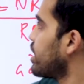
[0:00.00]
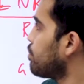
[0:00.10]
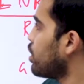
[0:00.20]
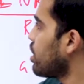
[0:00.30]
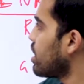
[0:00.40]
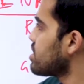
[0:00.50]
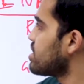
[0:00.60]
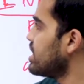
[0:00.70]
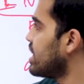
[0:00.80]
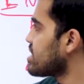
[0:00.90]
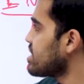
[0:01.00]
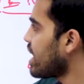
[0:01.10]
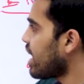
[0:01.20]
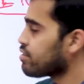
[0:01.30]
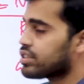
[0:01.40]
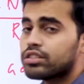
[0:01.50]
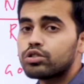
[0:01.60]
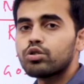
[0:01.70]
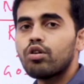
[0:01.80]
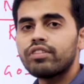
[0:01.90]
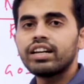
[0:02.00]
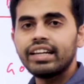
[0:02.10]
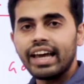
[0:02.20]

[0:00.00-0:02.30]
cryptocurrency doesn't have such sovereign